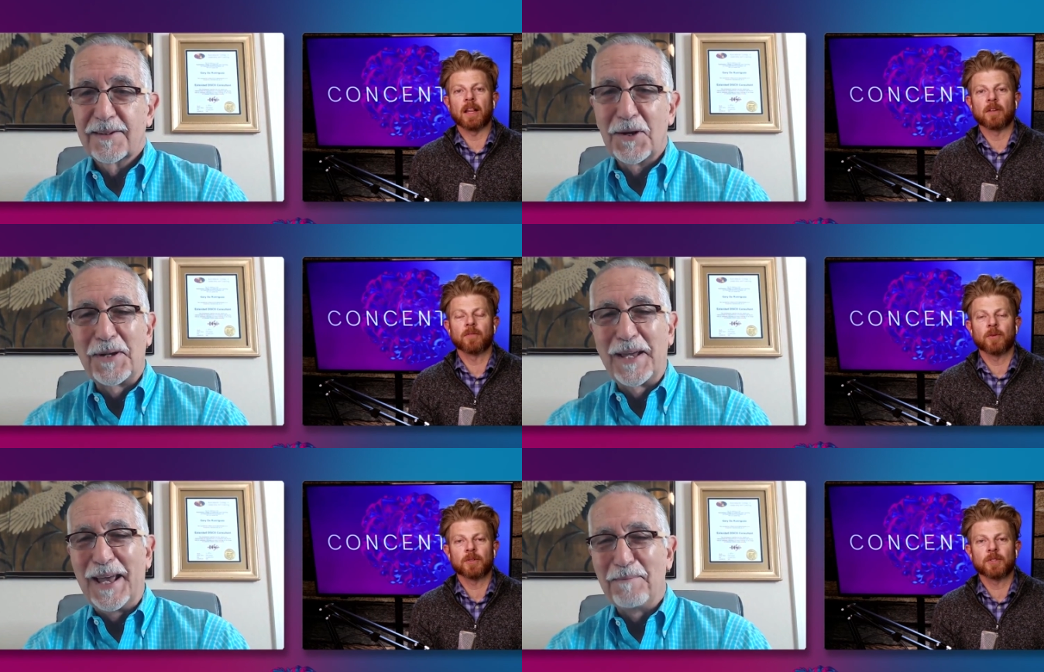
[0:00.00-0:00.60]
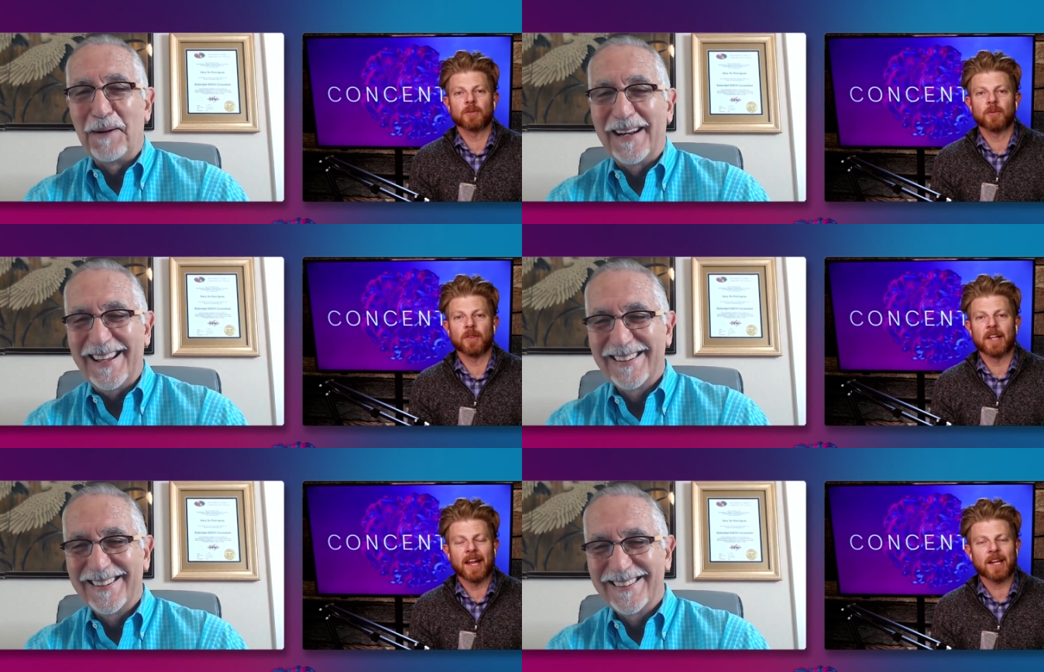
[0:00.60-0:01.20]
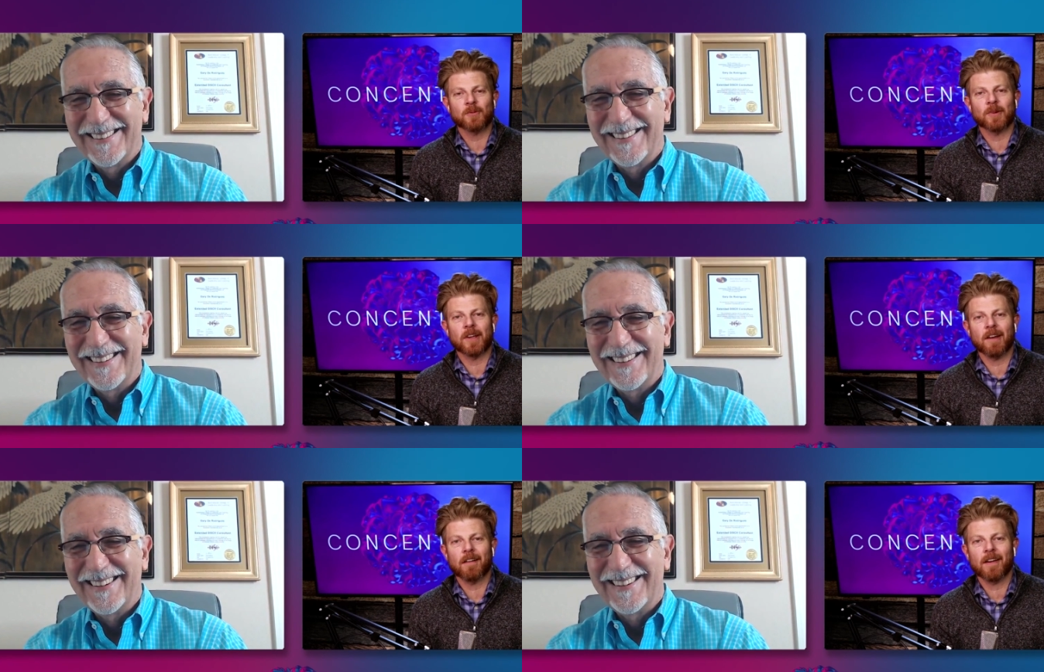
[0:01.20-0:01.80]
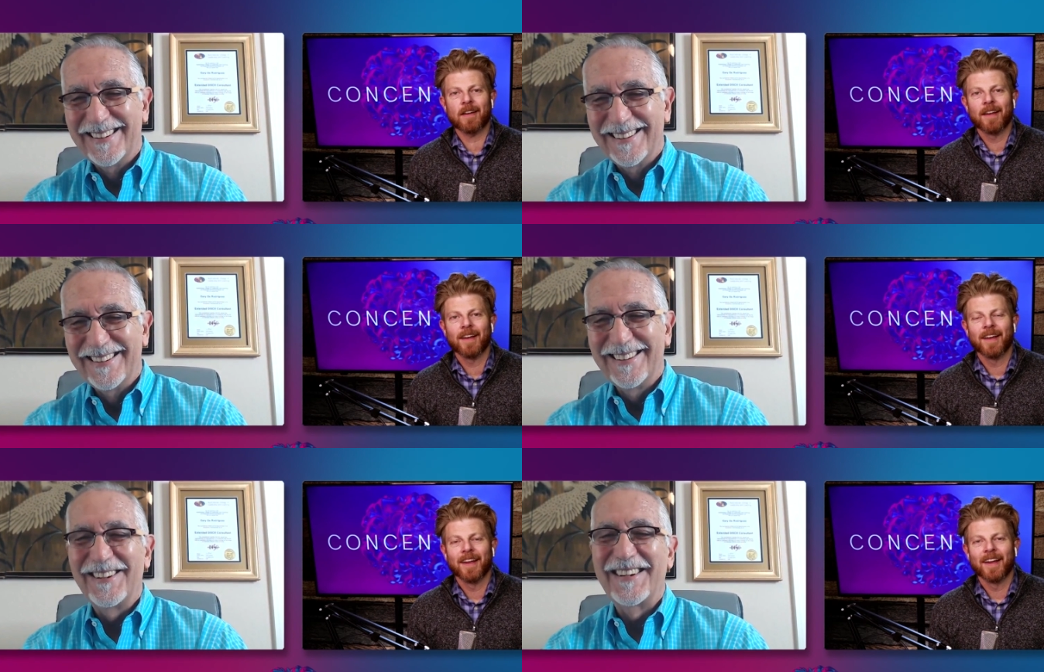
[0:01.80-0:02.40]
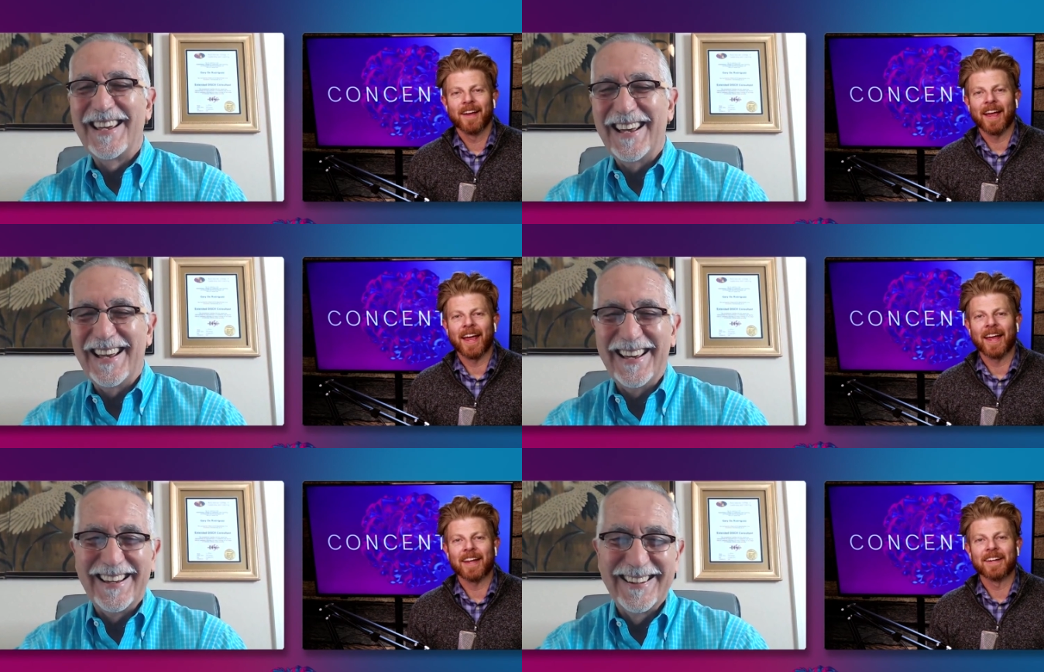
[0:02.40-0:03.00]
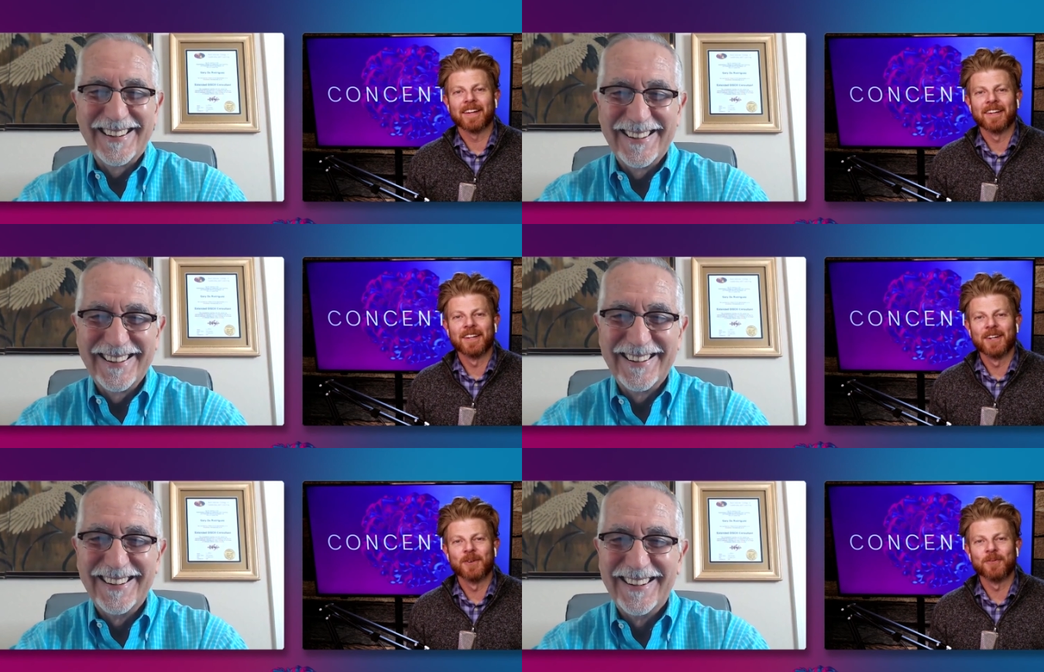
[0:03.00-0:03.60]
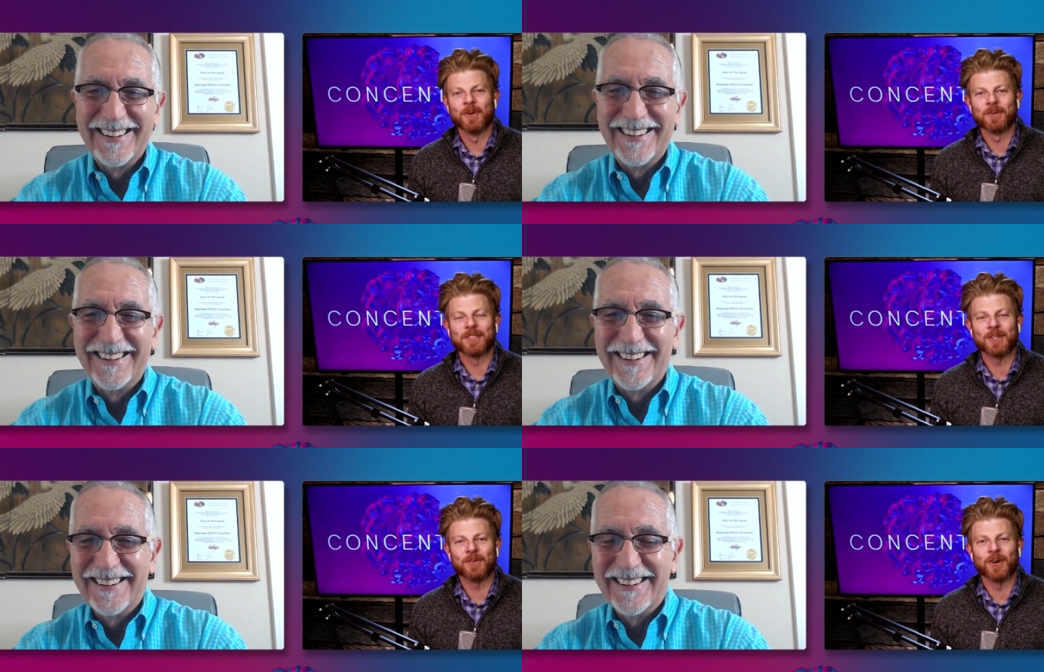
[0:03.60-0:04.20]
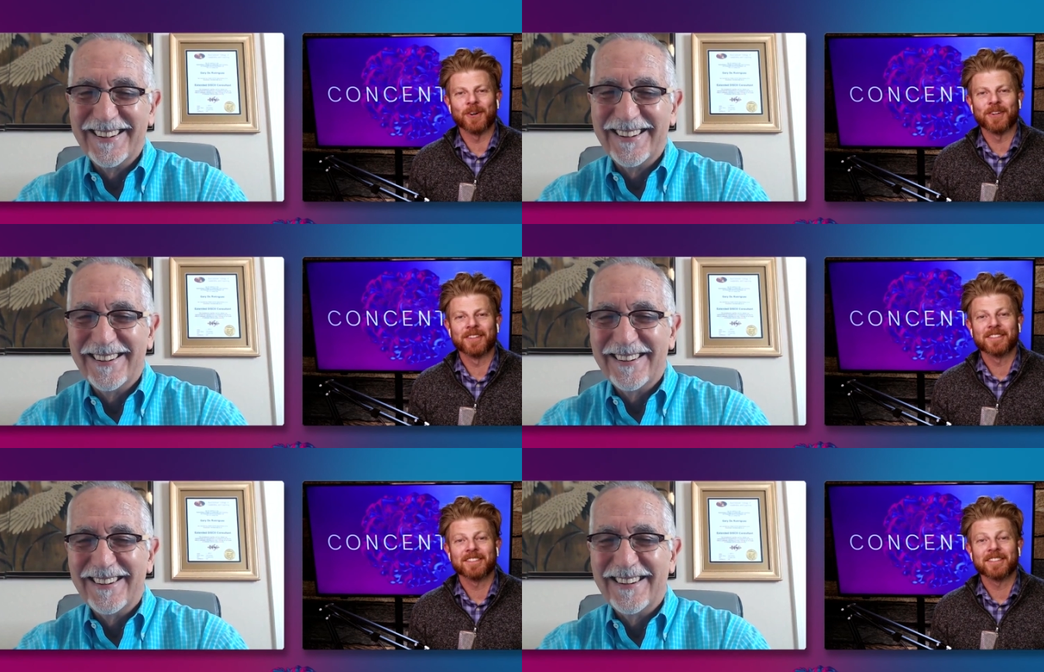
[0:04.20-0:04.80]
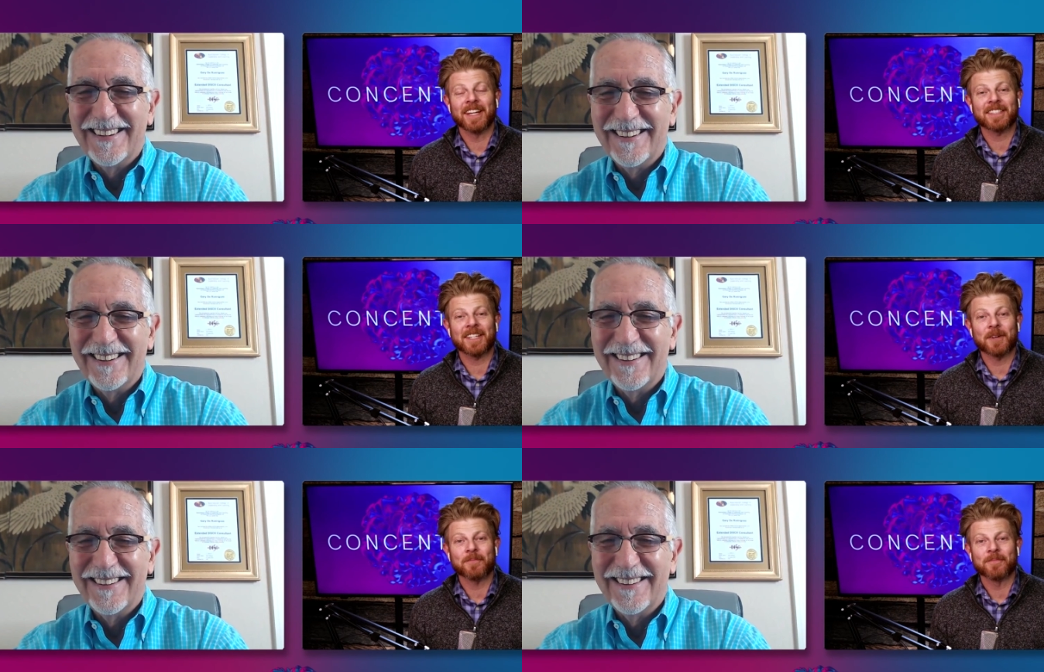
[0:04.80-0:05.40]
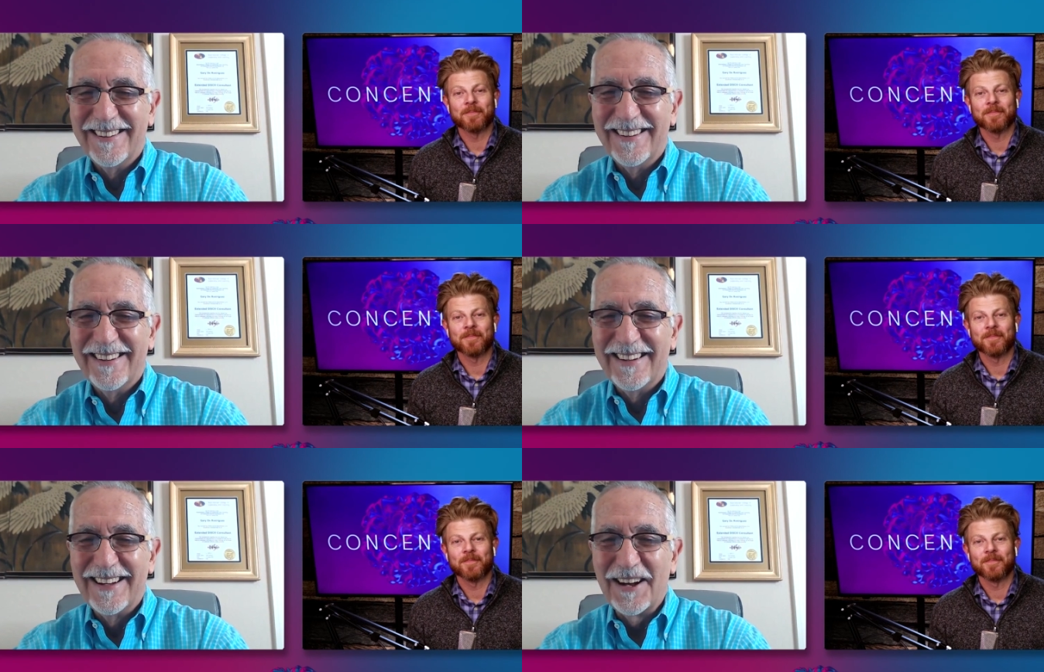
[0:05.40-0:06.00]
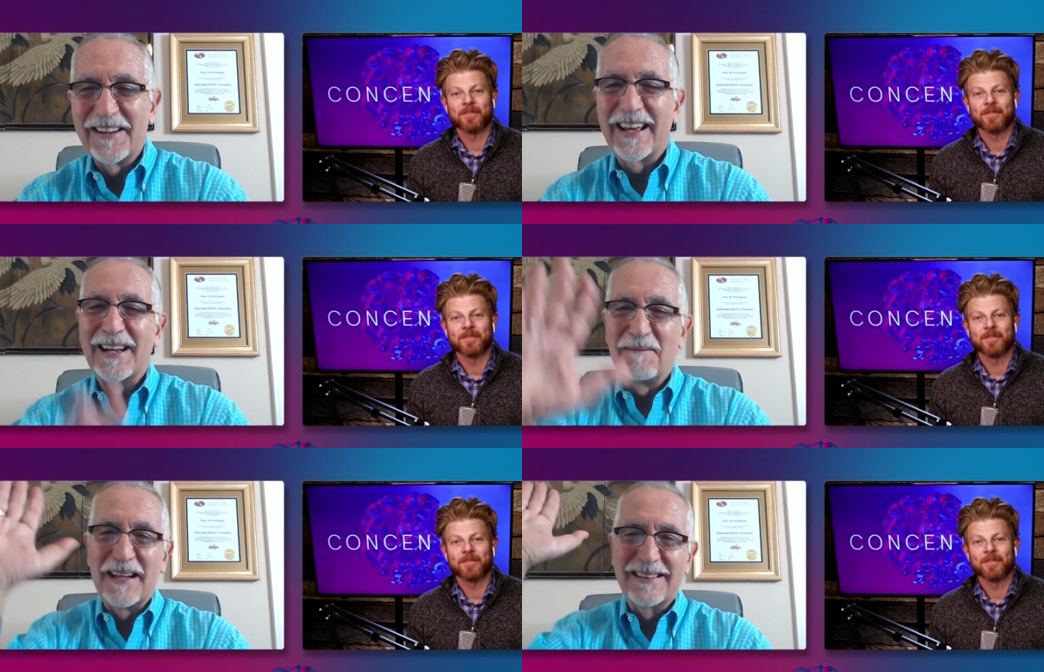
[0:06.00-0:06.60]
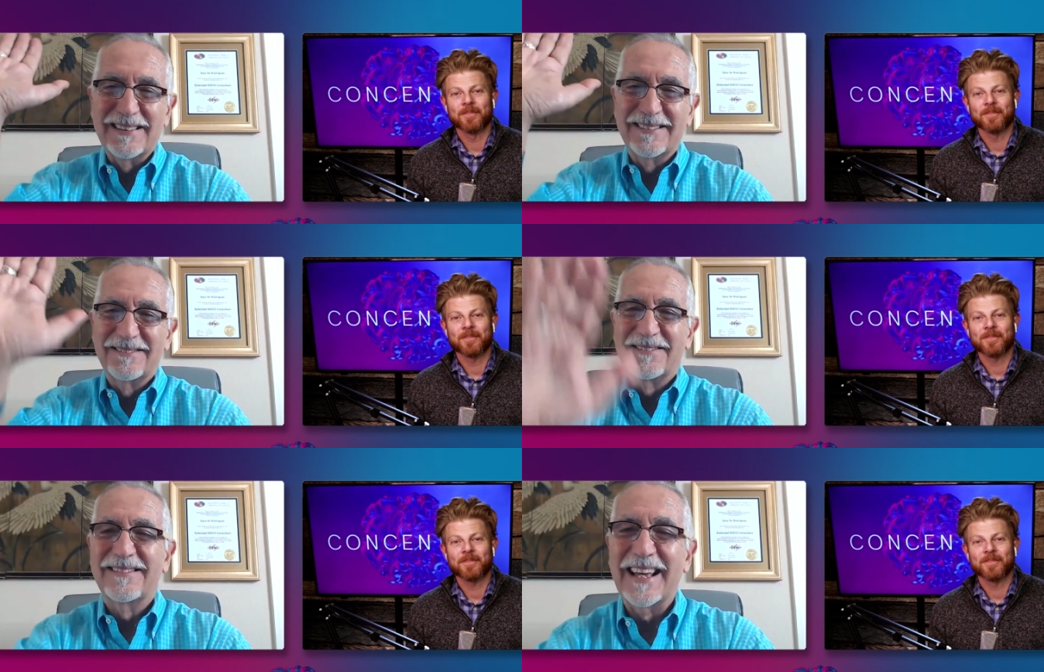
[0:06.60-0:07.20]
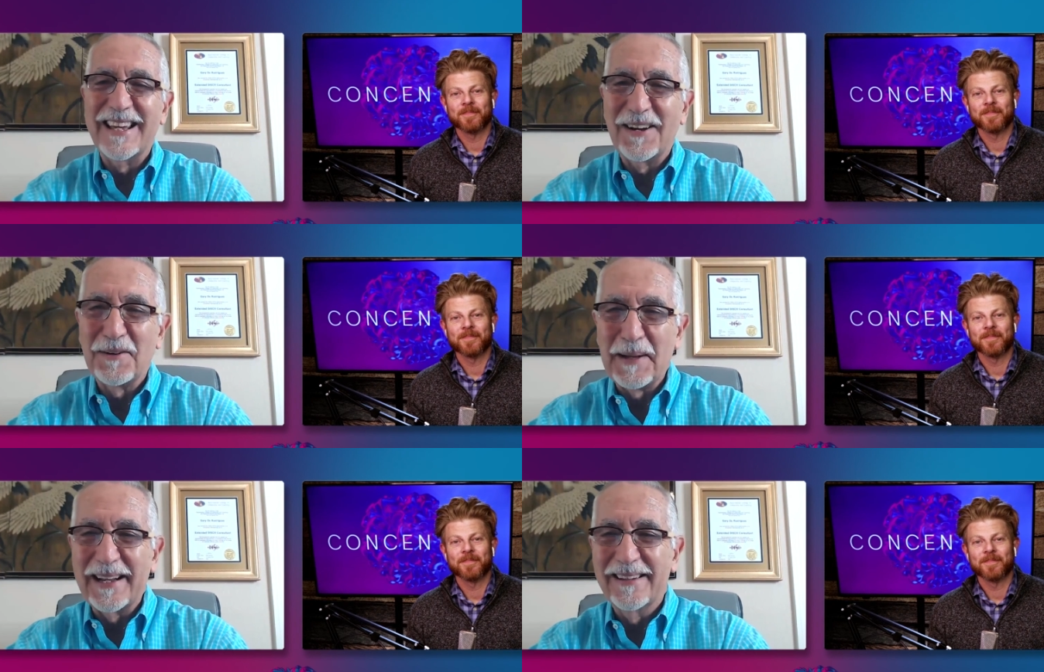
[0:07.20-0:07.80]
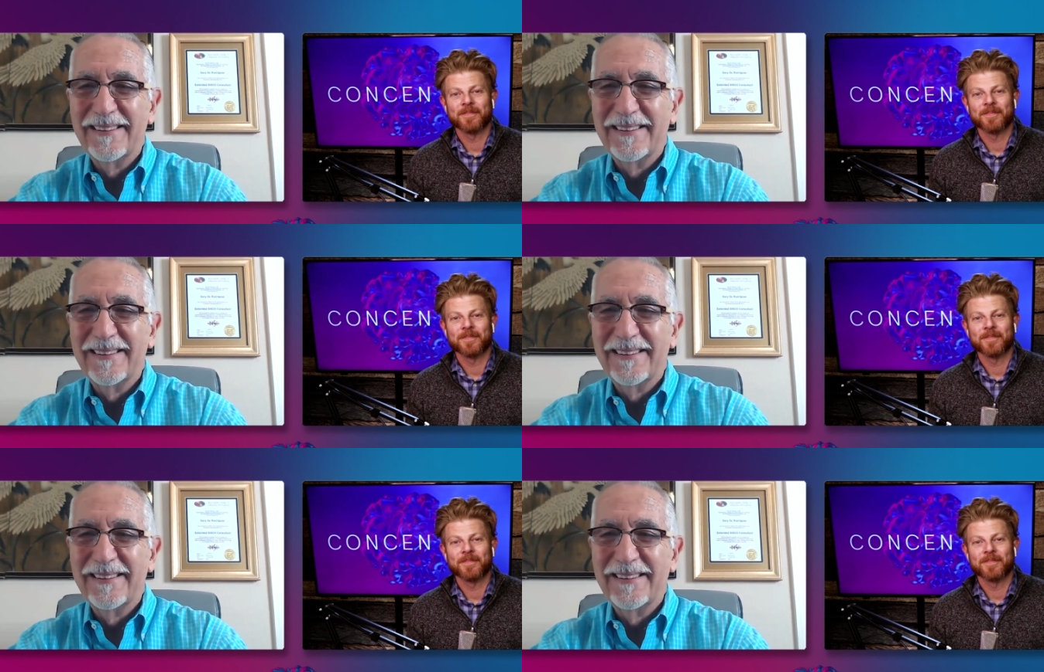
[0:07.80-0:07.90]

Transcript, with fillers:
Speaker 1: look forward to the next one, Gary. Okay. And we will see you all next time.
Speaker 2: Okay. God bless. Take care, everybody.